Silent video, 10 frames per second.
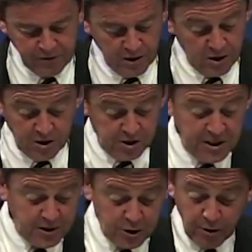You just
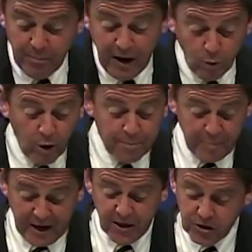need to turn back one
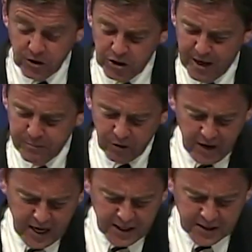page to chapter
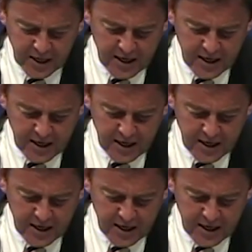eight,